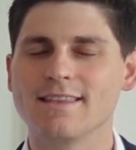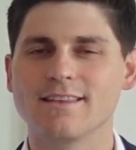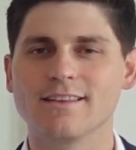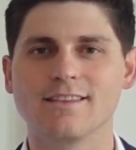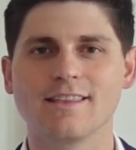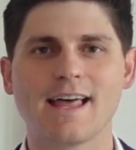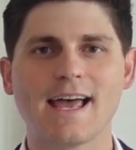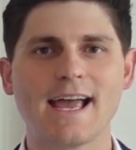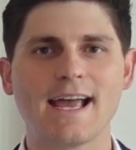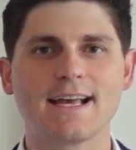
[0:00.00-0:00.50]
the
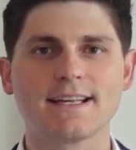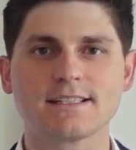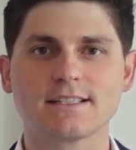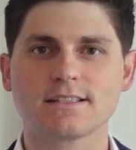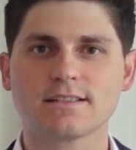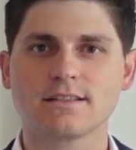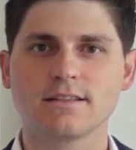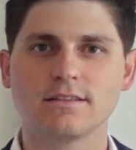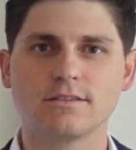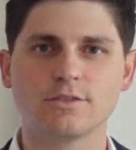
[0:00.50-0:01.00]

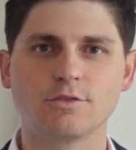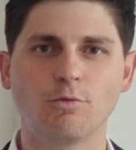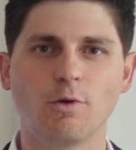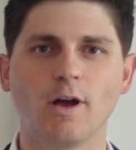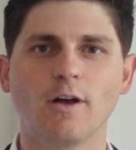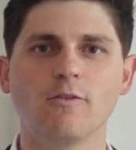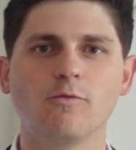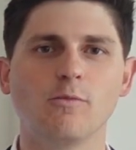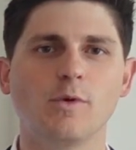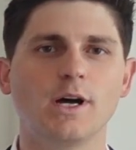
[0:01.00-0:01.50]
last
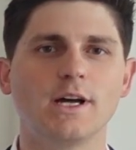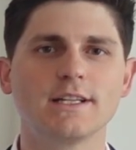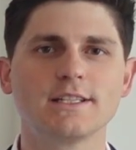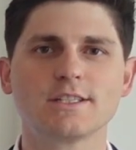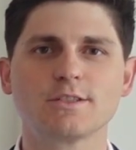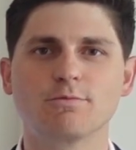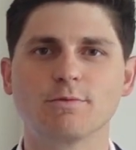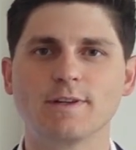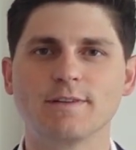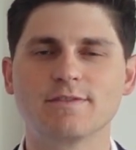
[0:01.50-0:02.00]
12
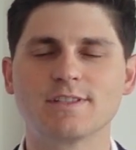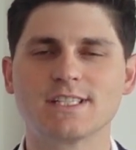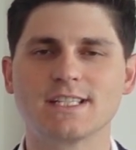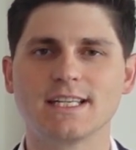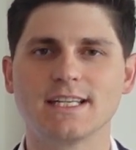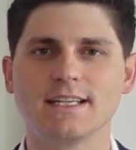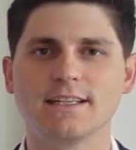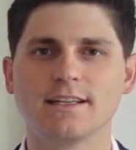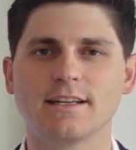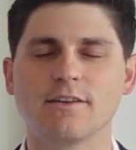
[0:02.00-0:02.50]
months, we've
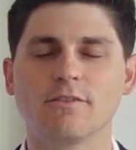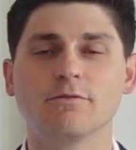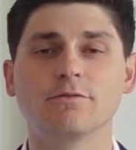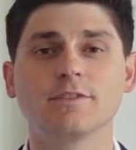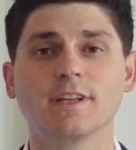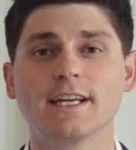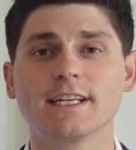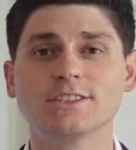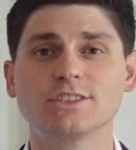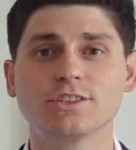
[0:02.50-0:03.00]
seen an
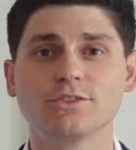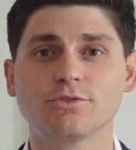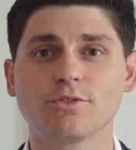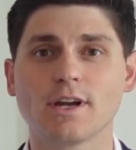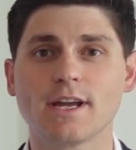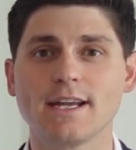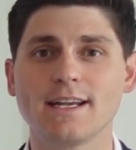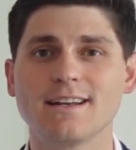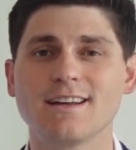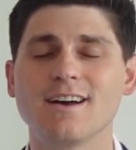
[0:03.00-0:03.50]
inflation
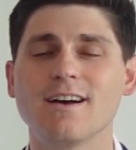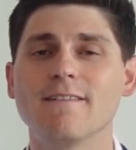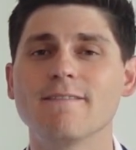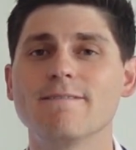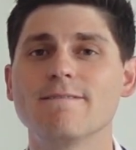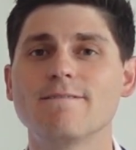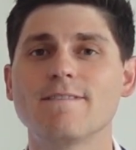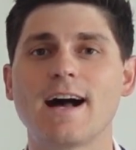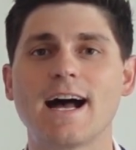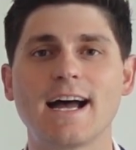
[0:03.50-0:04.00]
rate
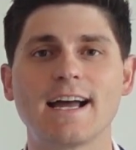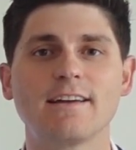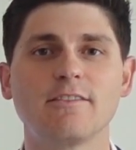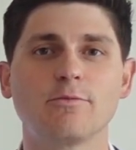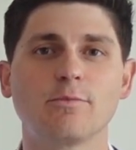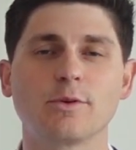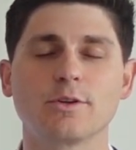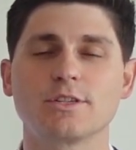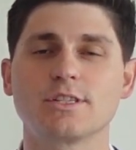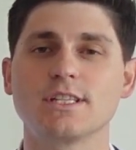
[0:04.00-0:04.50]
of
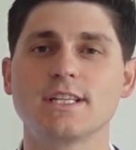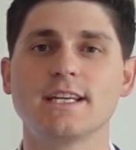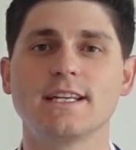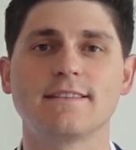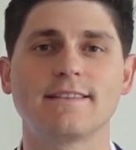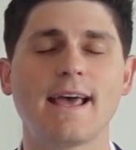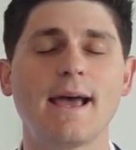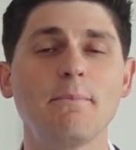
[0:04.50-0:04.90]
5%.